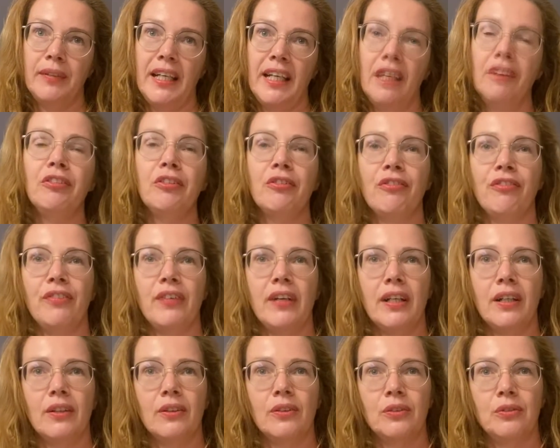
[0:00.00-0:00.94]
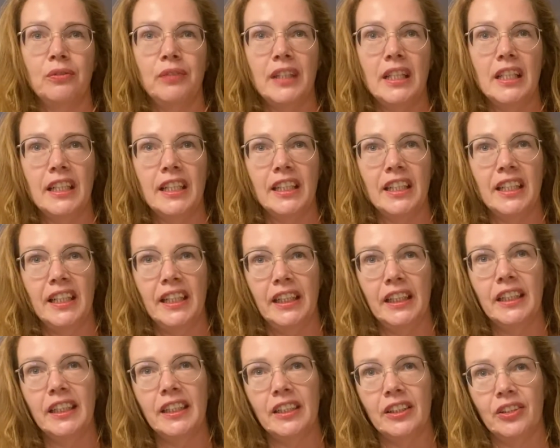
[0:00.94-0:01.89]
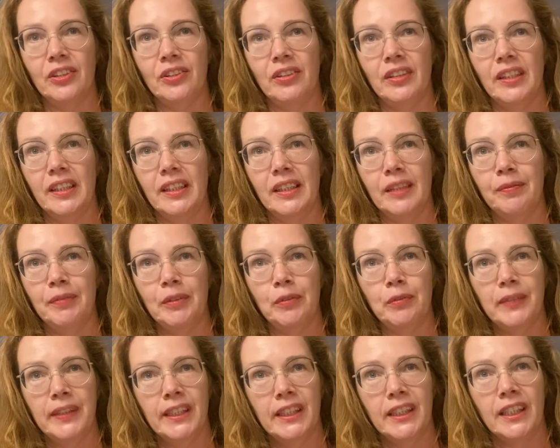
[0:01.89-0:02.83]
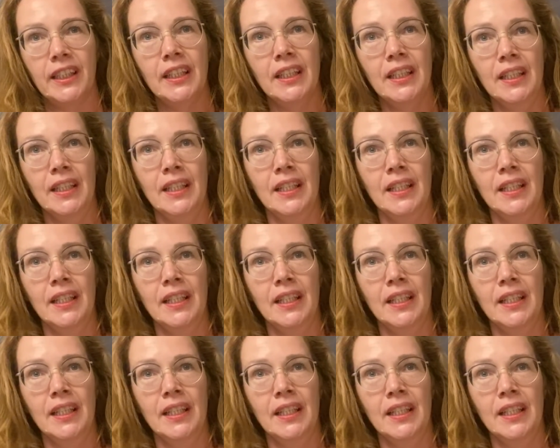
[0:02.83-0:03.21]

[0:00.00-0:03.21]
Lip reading: we haven't found really an answer to this, but we are